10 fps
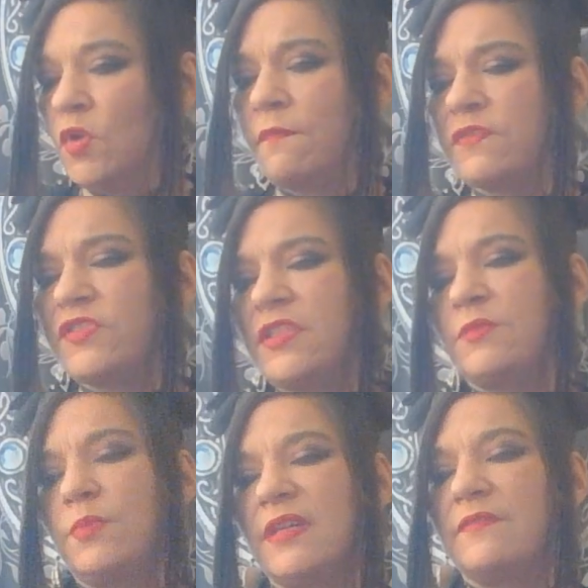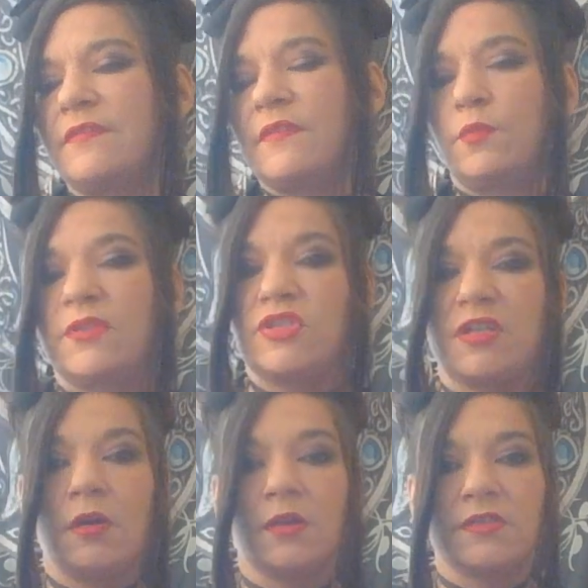Obviously with the witchy
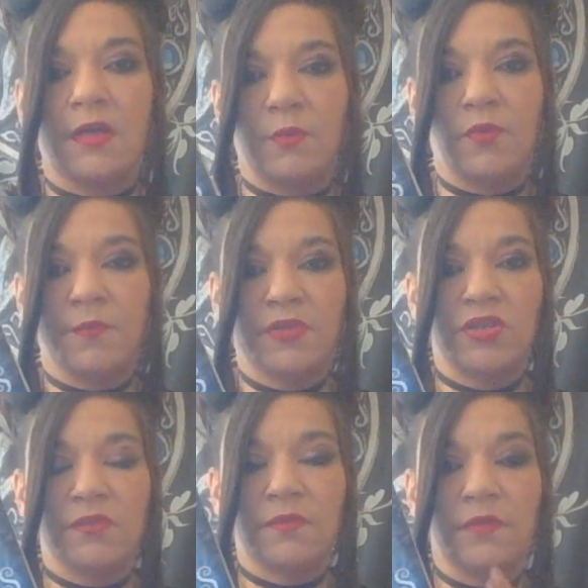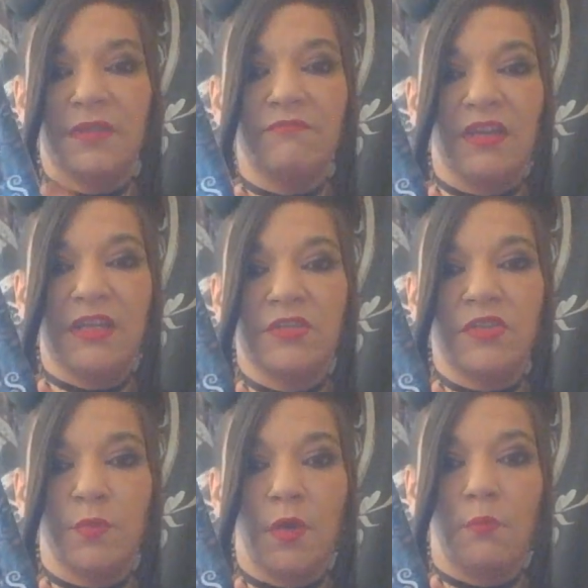cards I will be
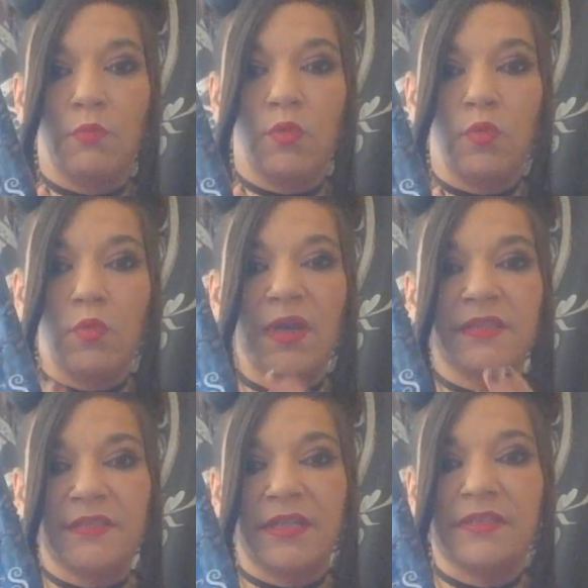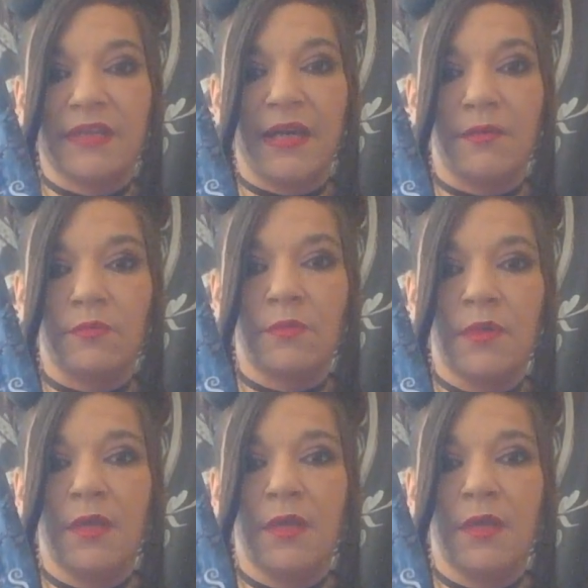reading you a more in detail